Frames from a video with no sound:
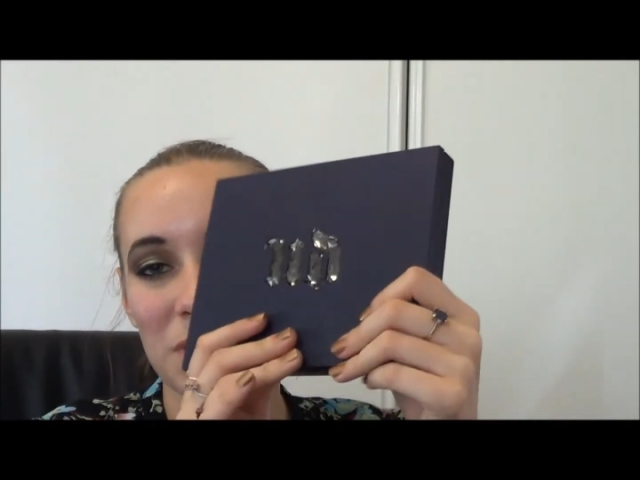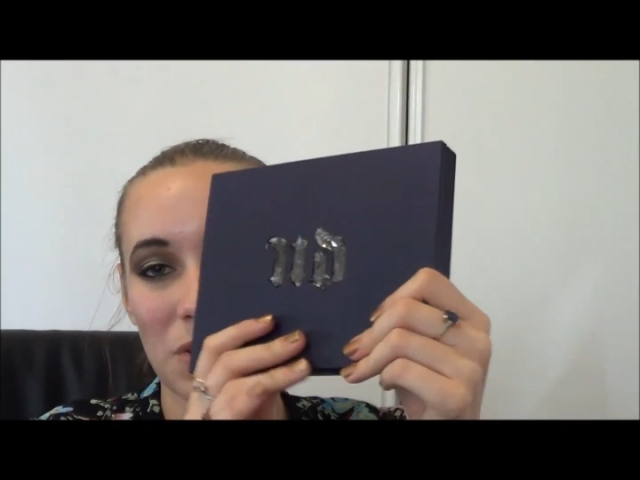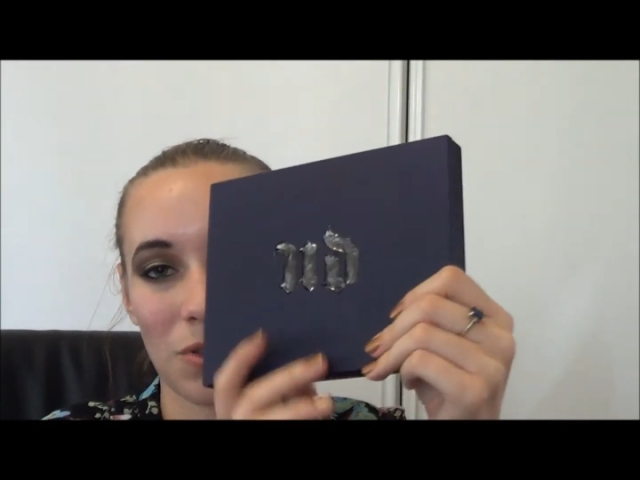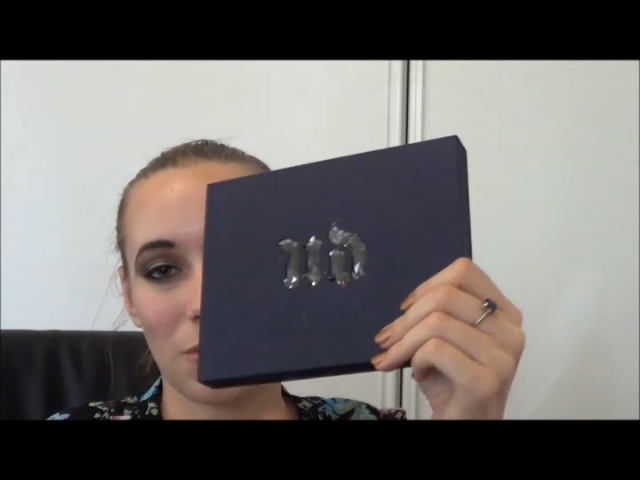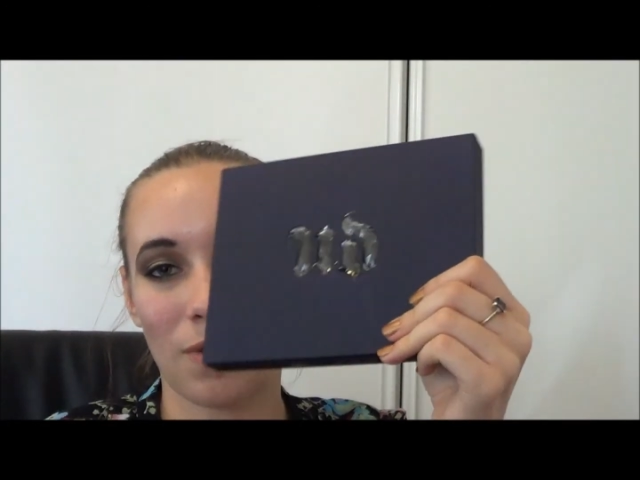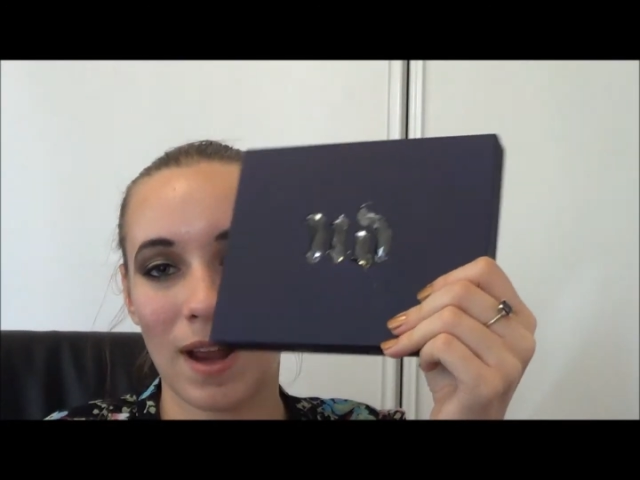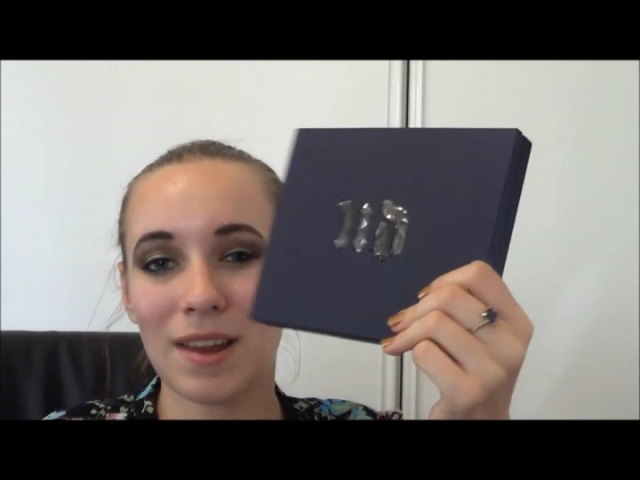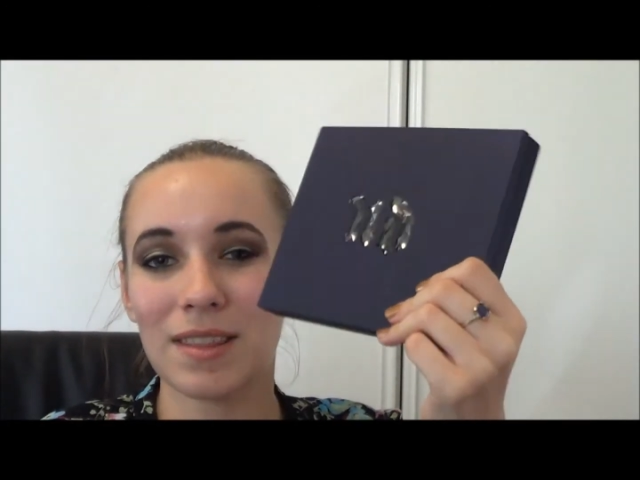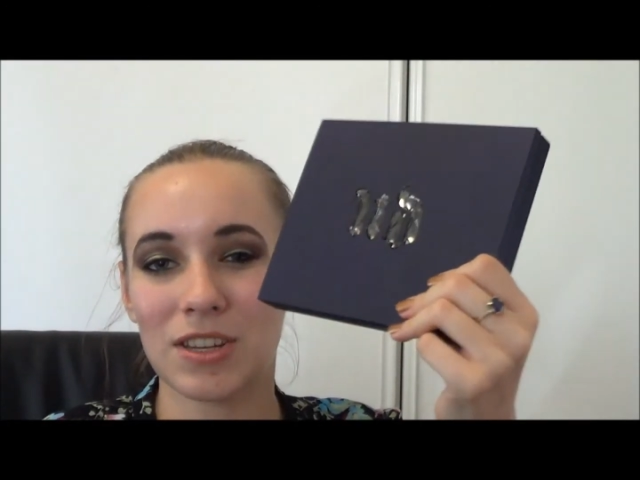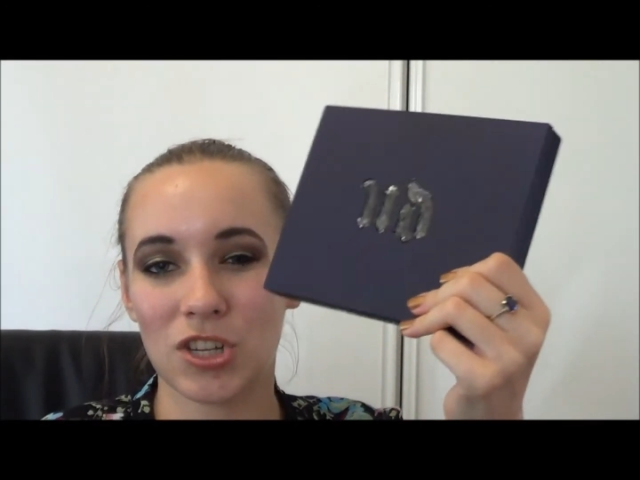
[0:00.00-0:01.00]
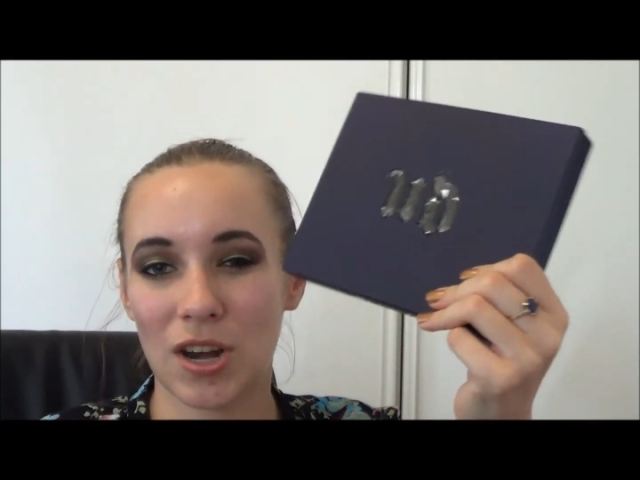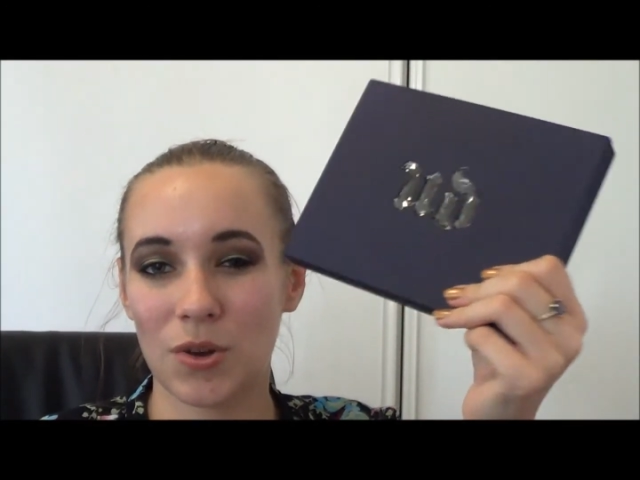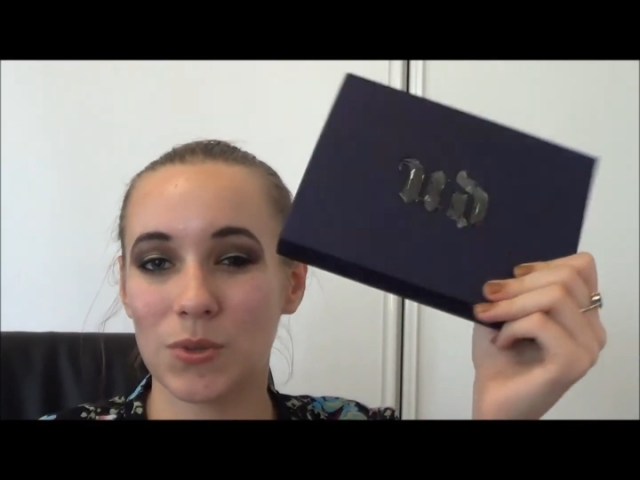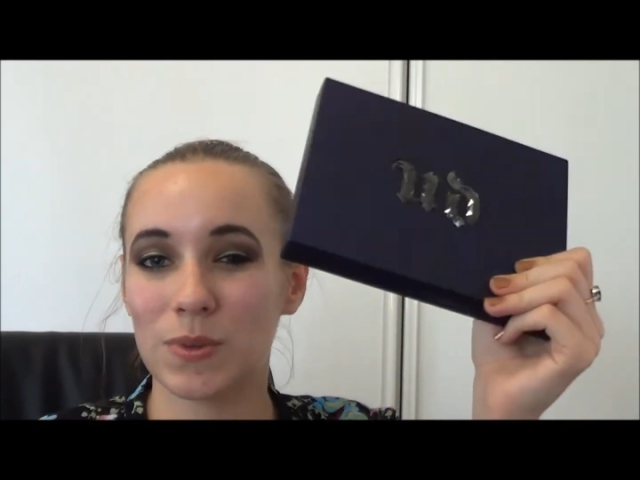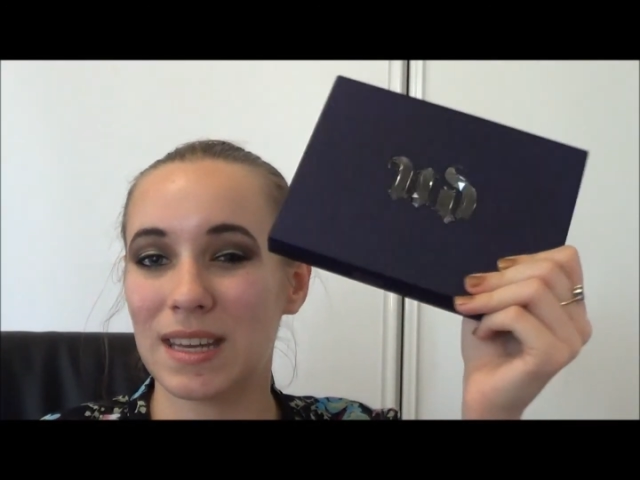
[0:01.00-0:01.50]
it on the ground the
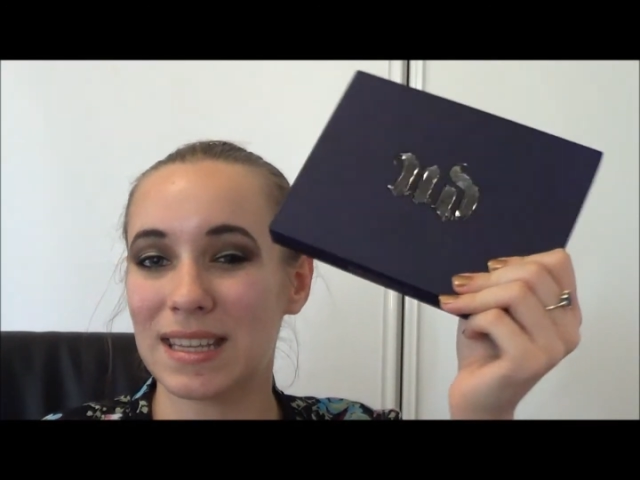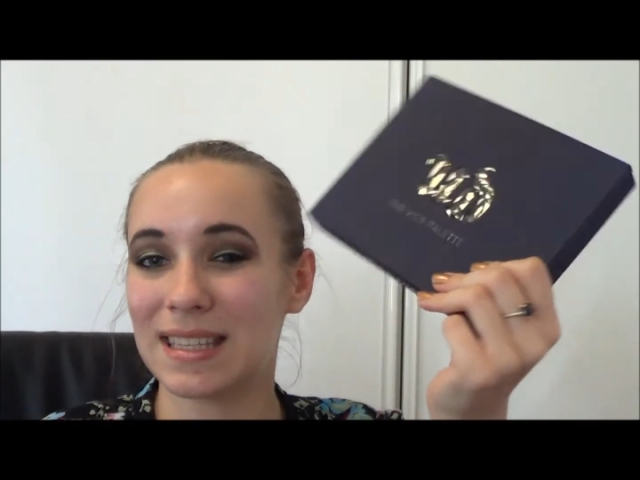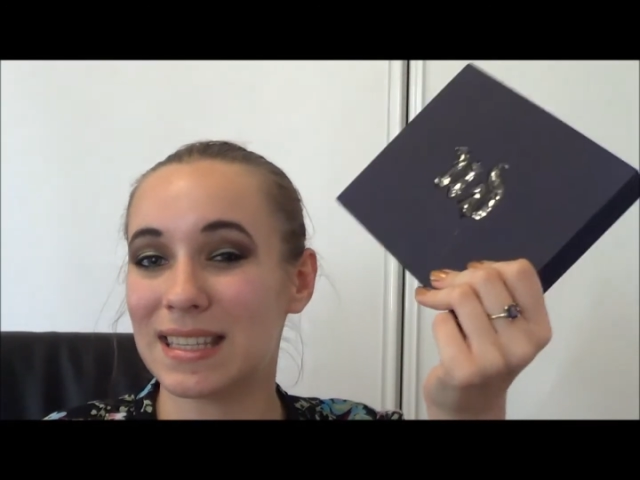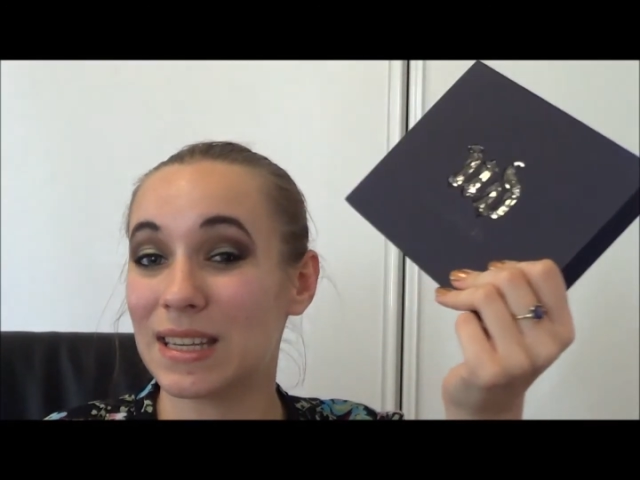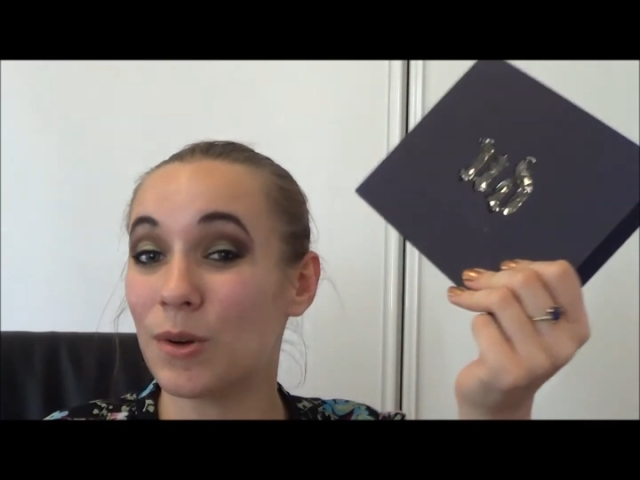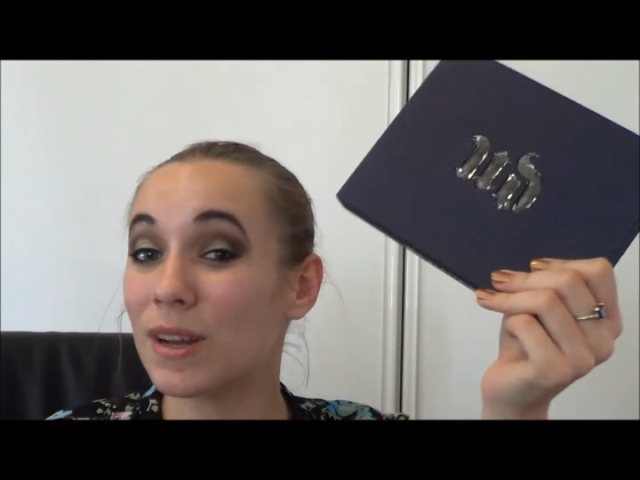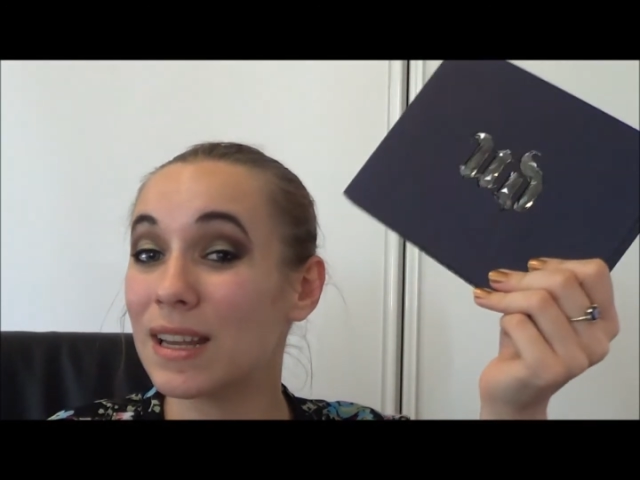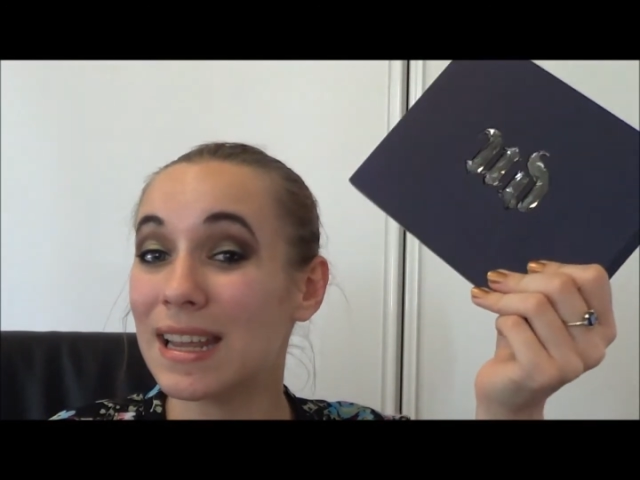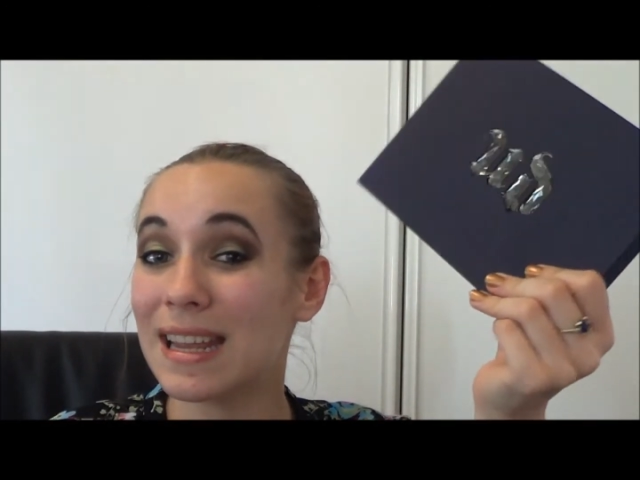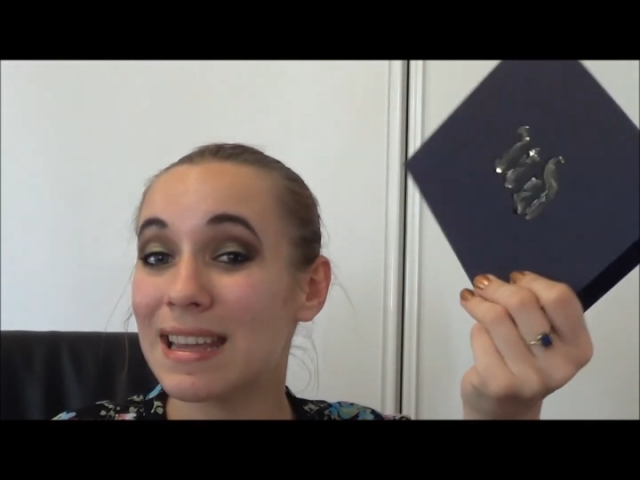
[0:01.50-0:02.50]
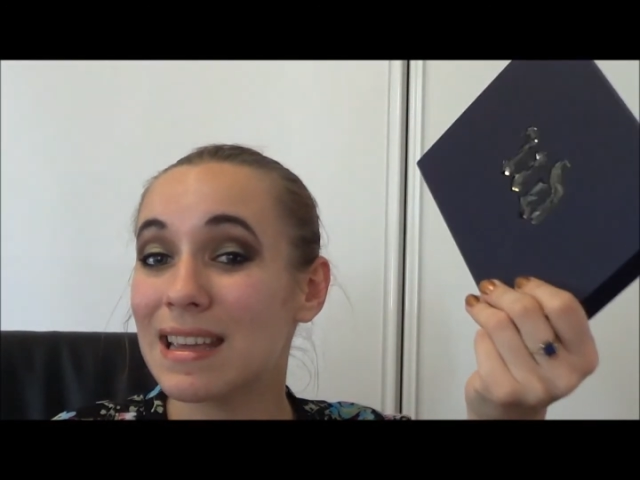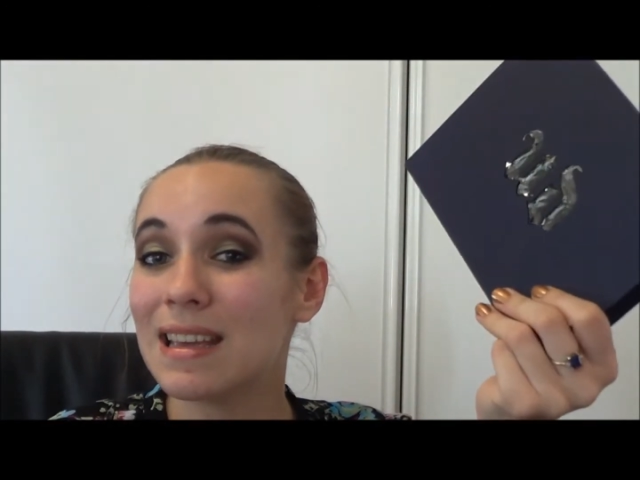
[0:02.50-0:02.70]
shadows would necessarily